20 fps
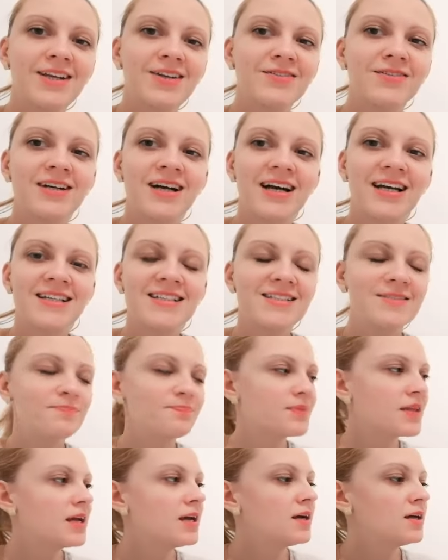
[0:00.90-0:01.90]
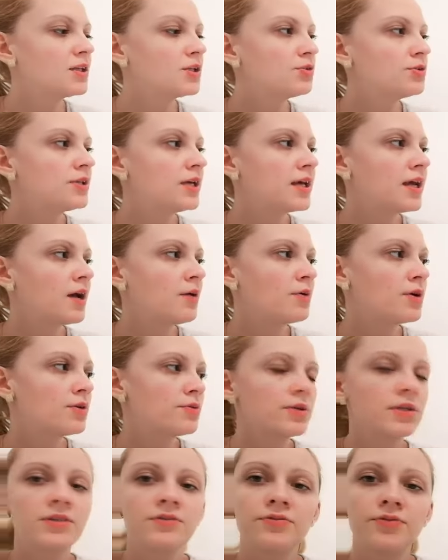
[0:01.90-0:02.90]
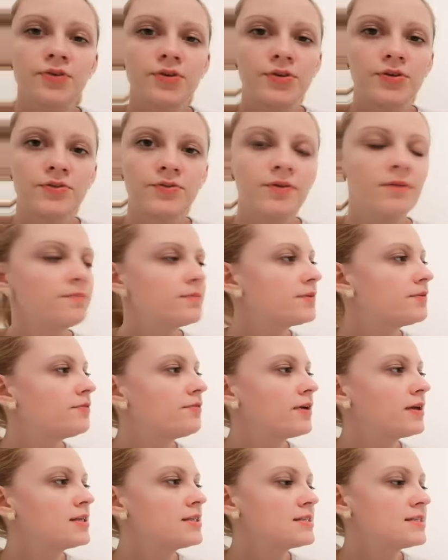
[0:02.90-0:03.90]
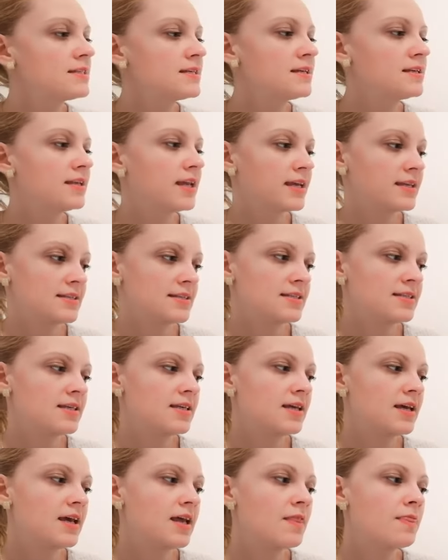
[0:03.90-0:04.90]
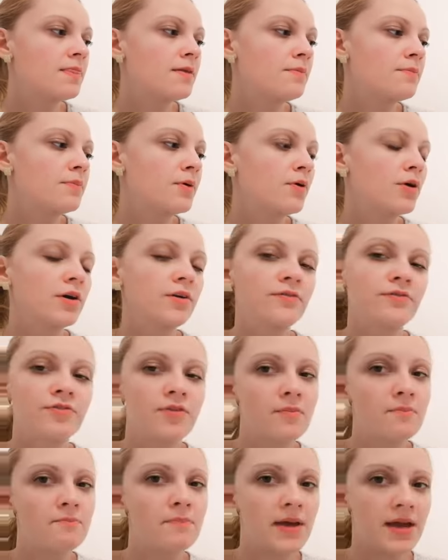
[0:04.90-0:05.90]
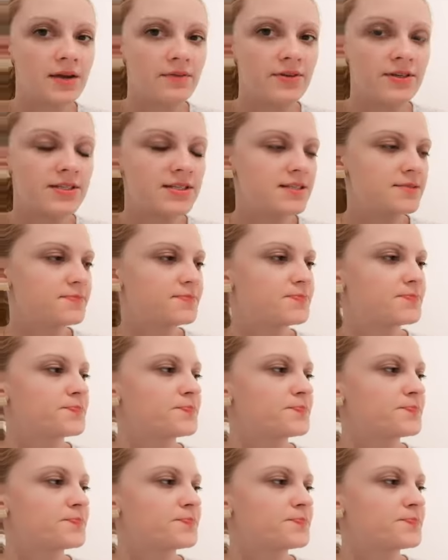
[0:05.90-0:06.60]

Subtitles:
Hello guys, today I will read for you Fancy Nancy and the Boy from Paris.